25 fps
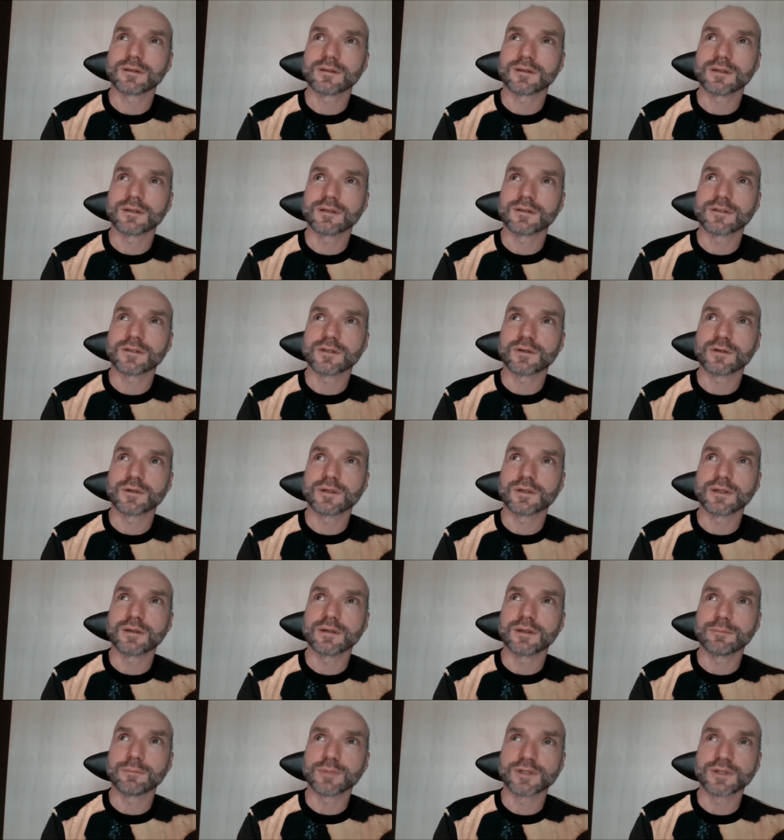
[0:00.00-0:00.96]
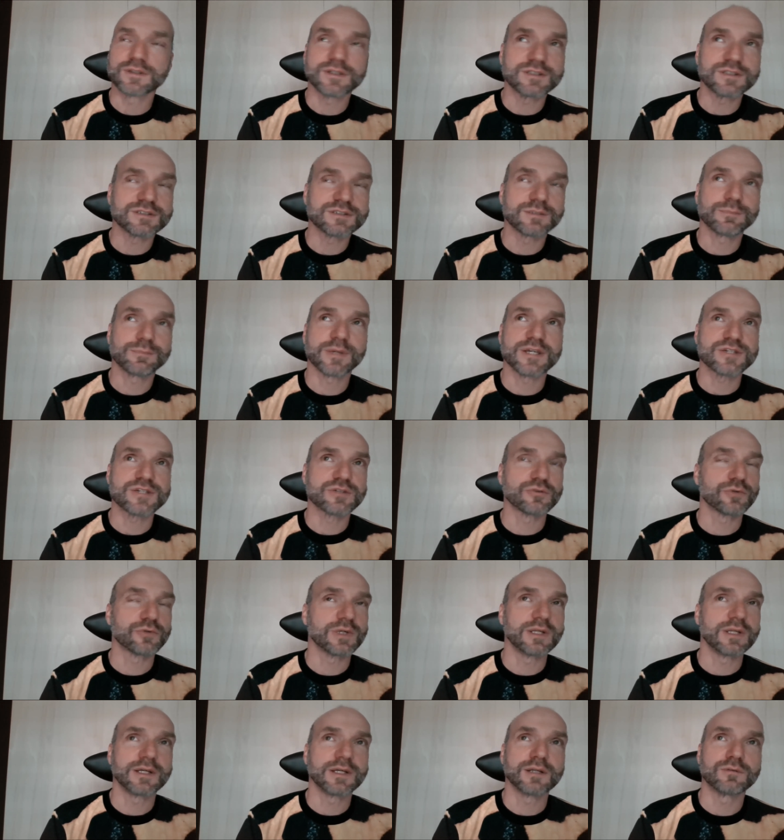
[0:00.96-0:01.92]
the participation
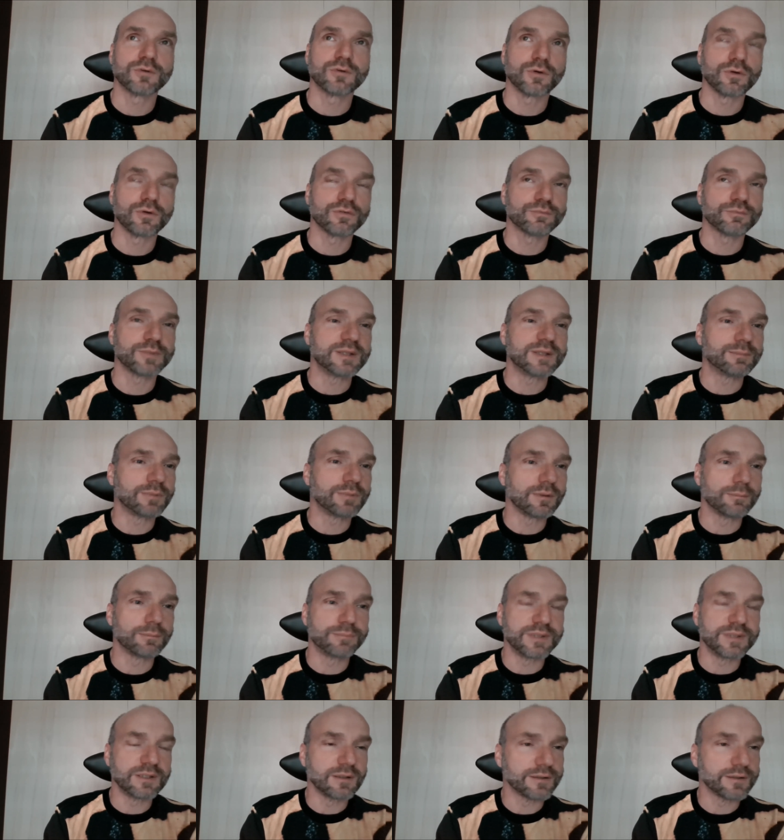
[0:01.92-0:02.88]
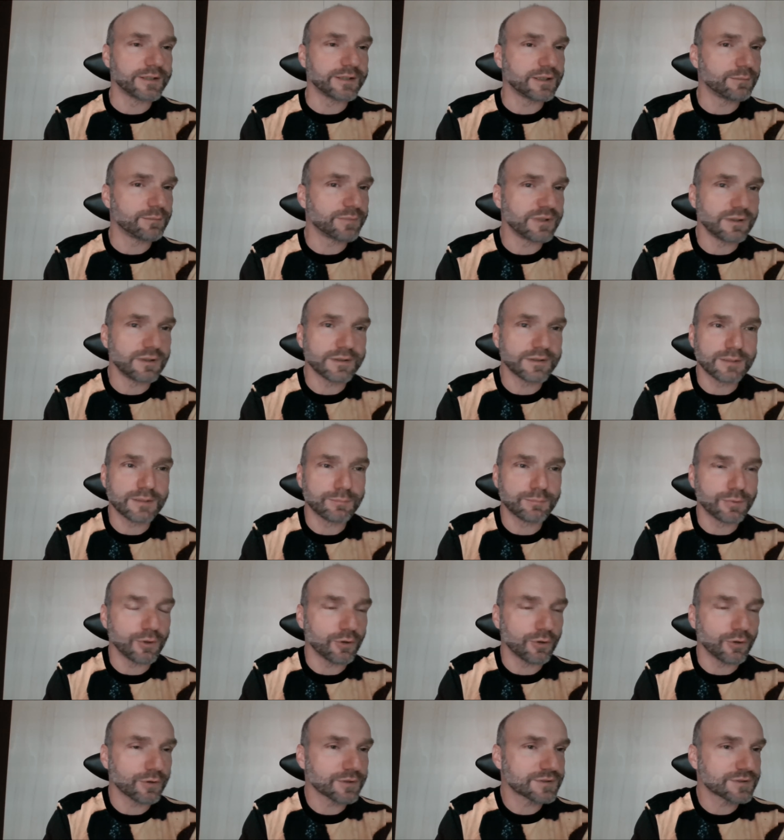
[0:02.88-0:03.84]
really involved people building
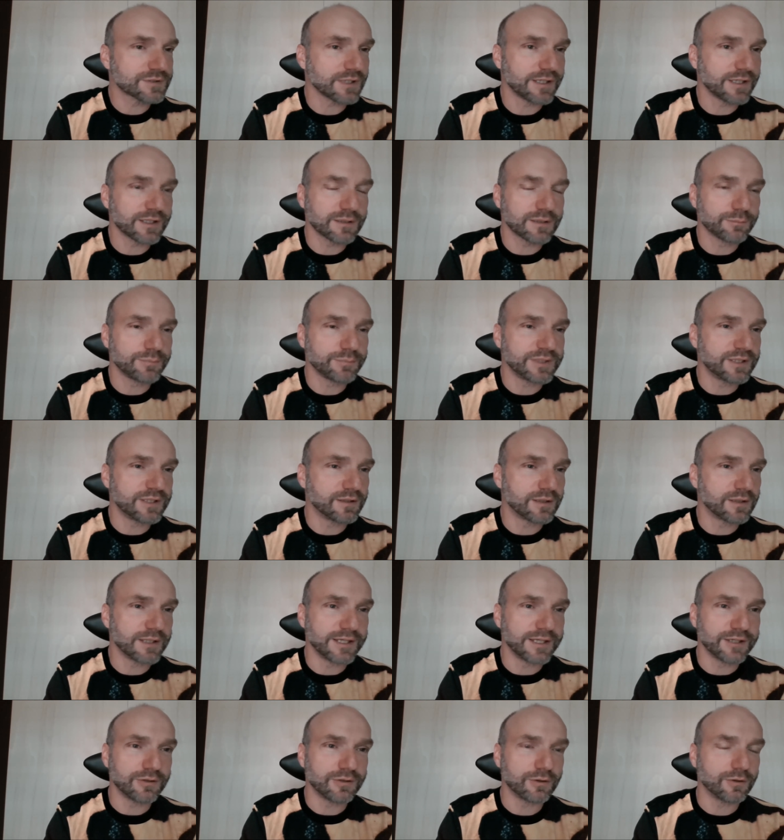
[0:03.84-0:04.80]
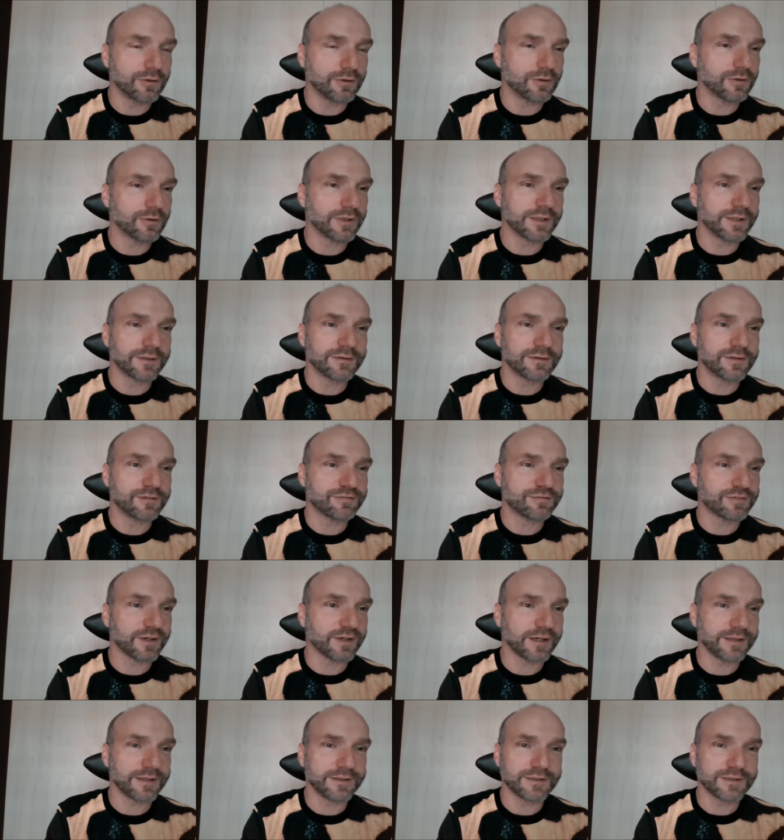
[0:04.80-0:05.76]
blocks like a big Lego and
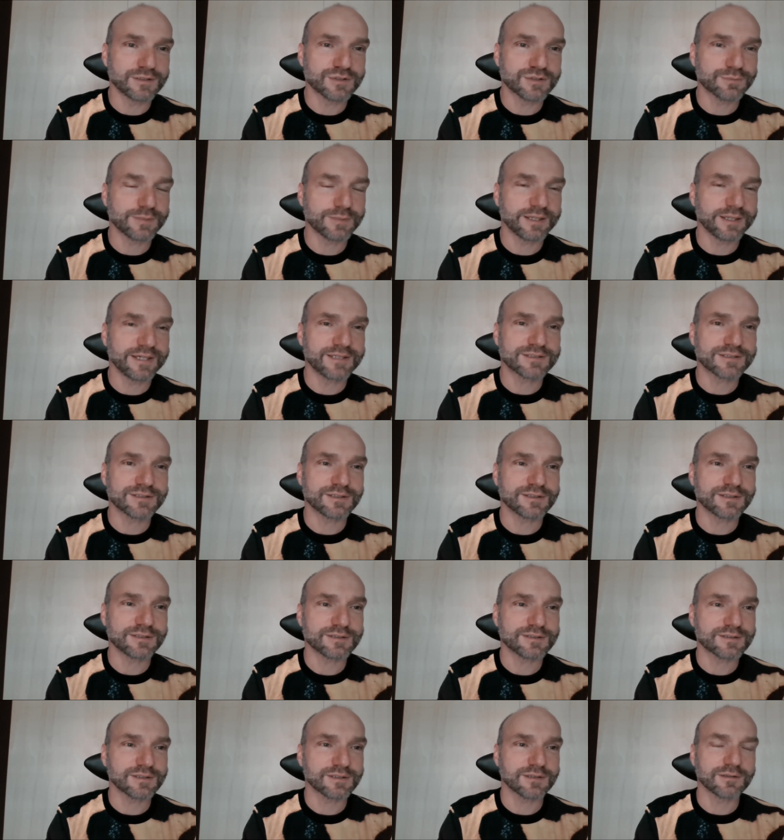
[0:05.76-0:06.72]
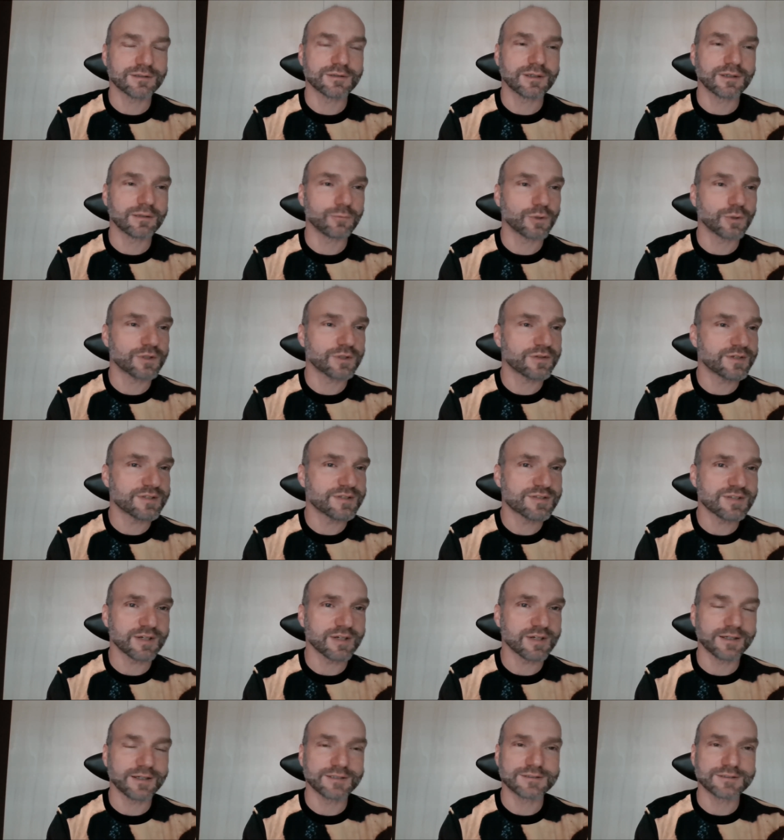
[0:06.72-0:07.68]
defining spaces, what the
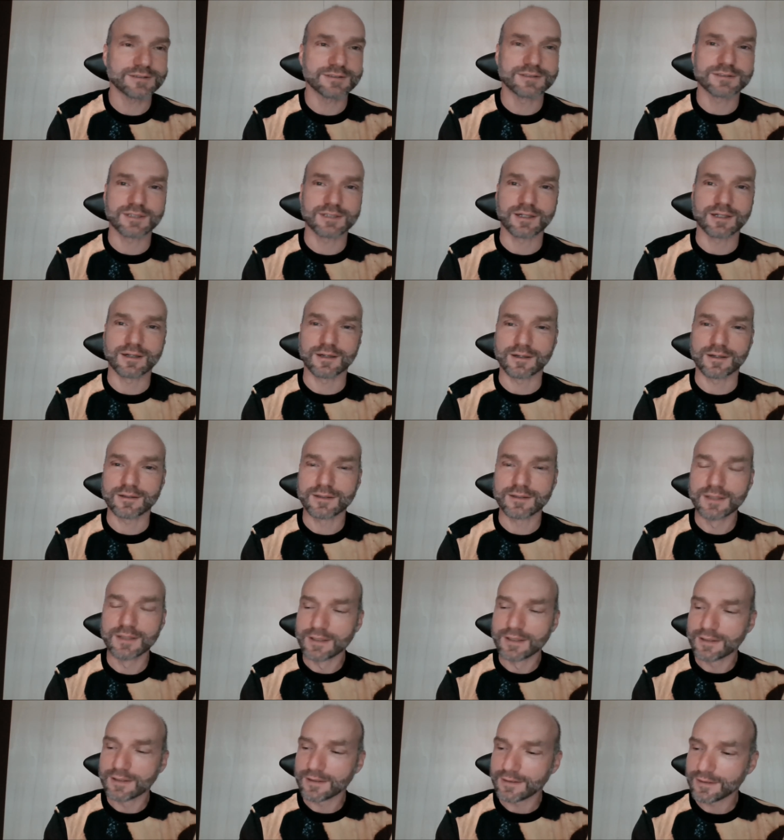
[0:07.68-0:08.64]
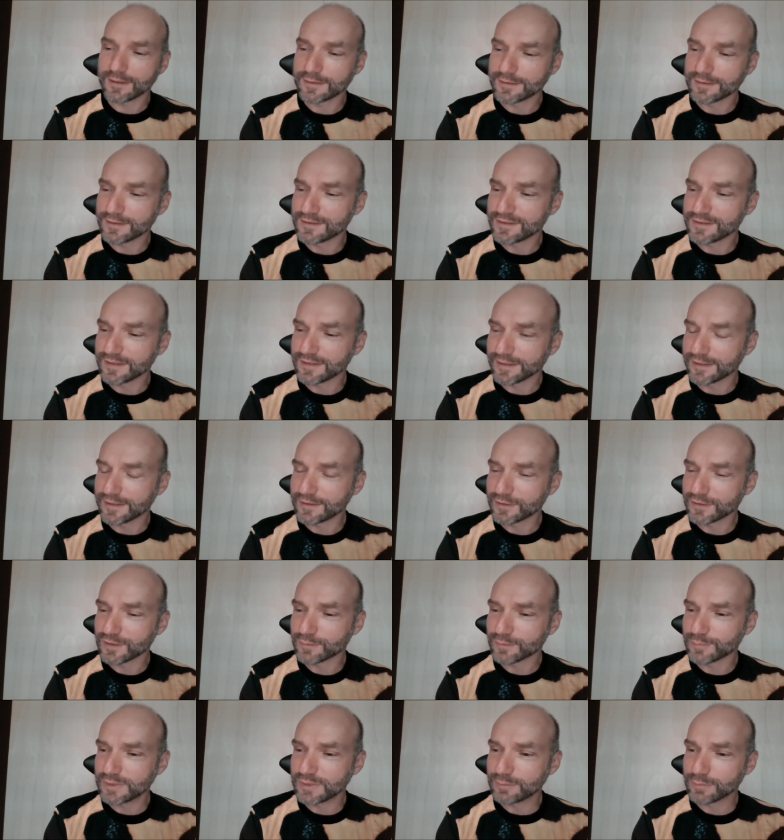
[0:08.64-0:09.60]
sizes are. And in the end,
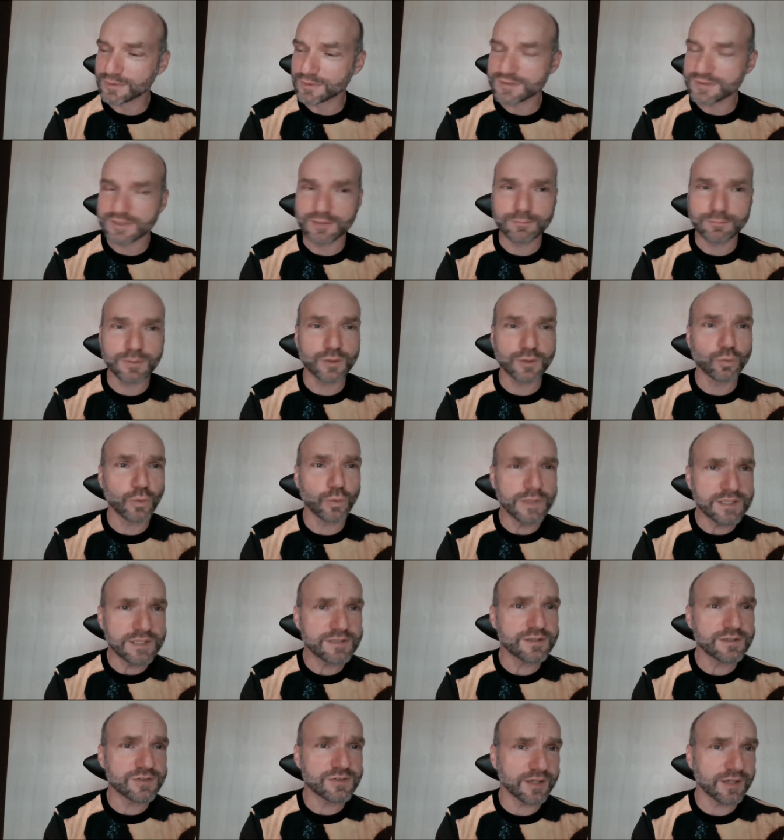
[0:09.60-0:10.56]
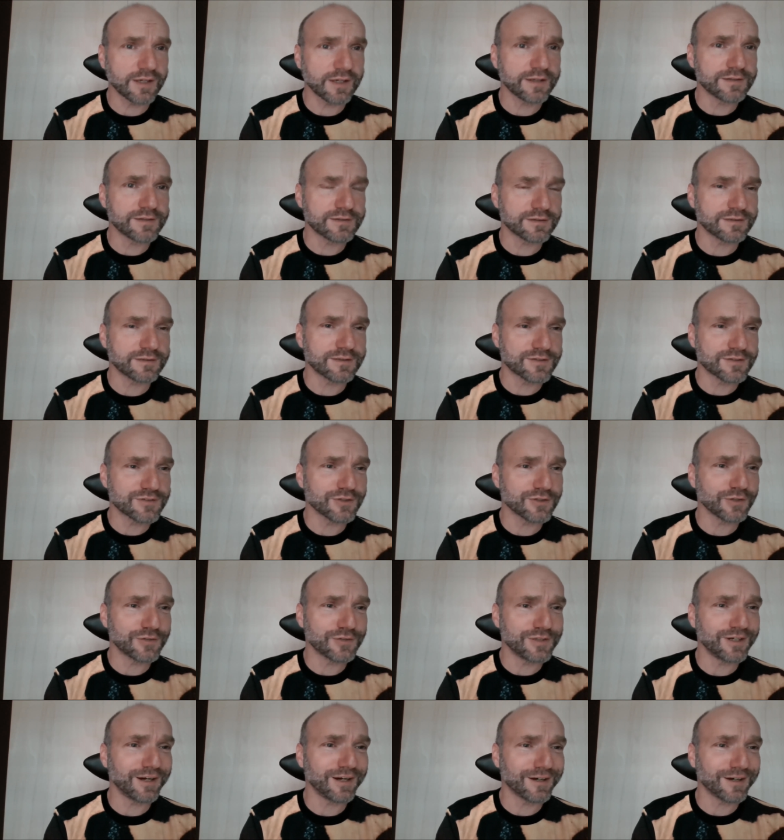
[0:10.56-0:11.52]
the people said, but we designed it, it's
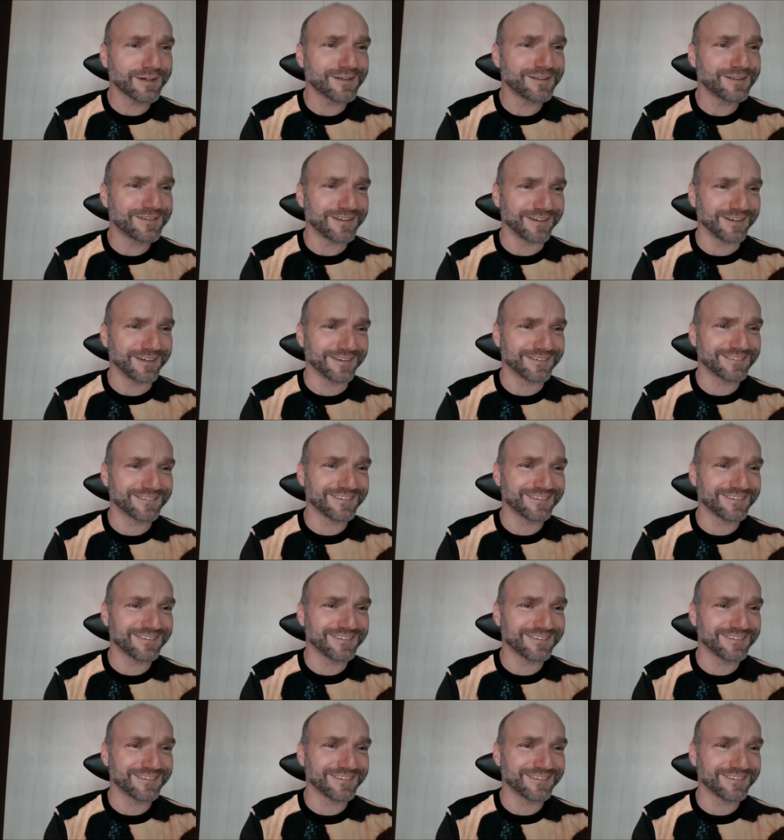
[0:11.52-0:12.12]
not the architect.